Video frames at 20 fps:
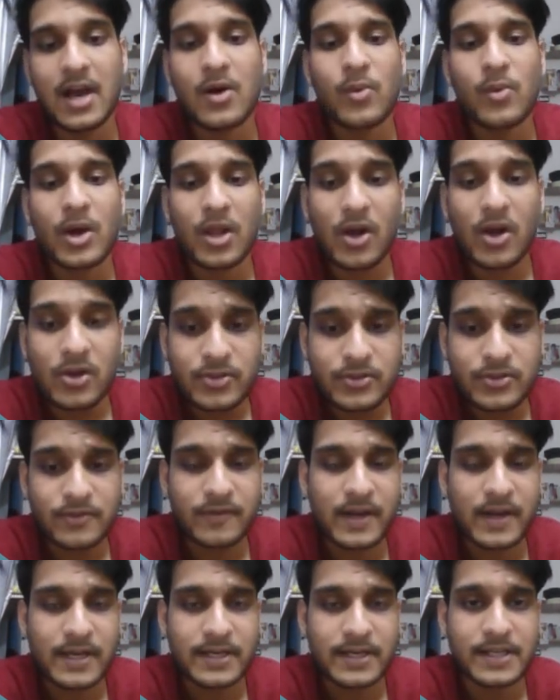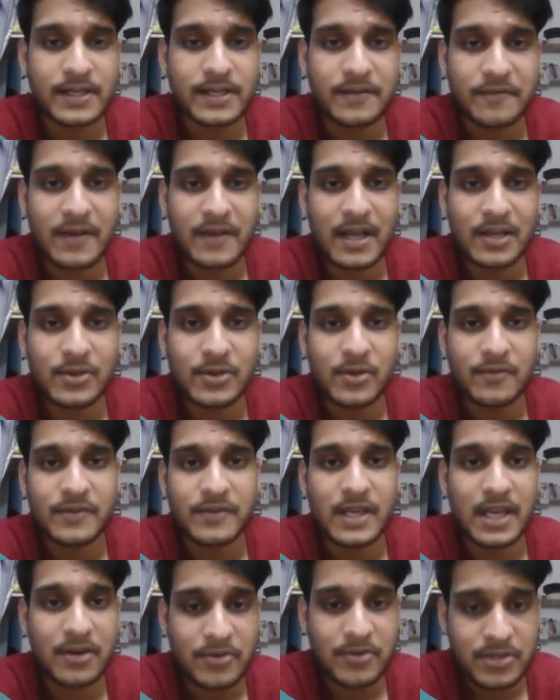while also finding the value of
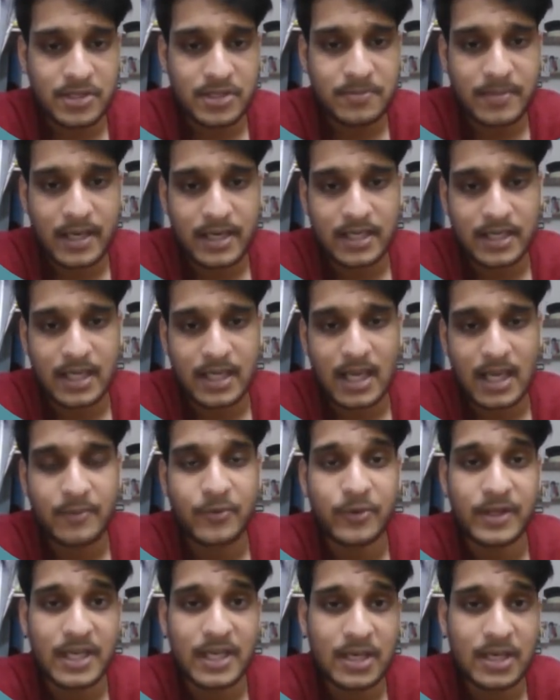the energy band gap for the